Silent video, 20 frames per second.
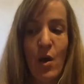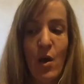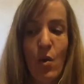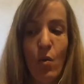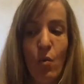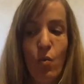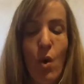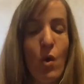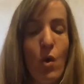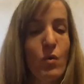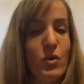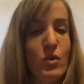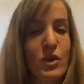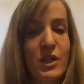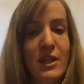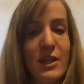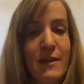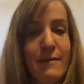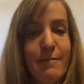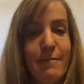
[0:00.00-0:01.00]

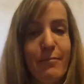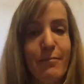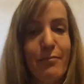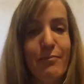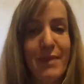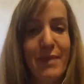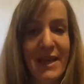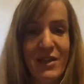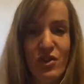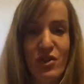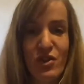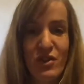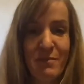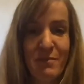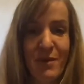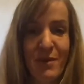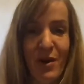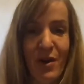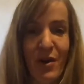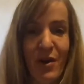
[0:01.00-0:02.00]
won't binge
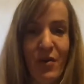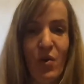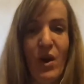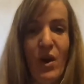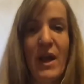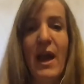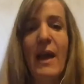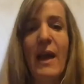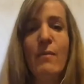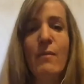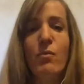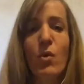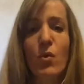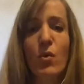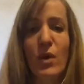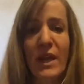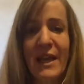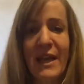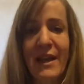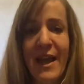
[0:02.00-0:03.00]
tomorrow, or I
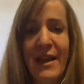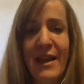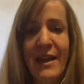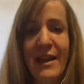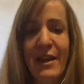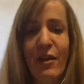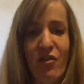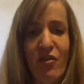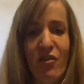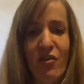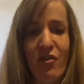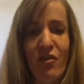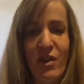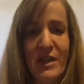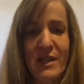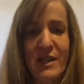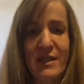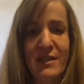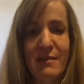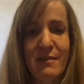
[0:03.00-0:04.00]
won't eat any
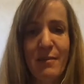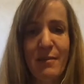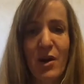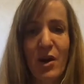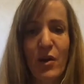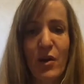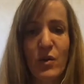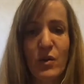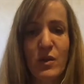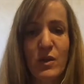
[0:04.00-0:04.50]
carbohydrates tomorrow.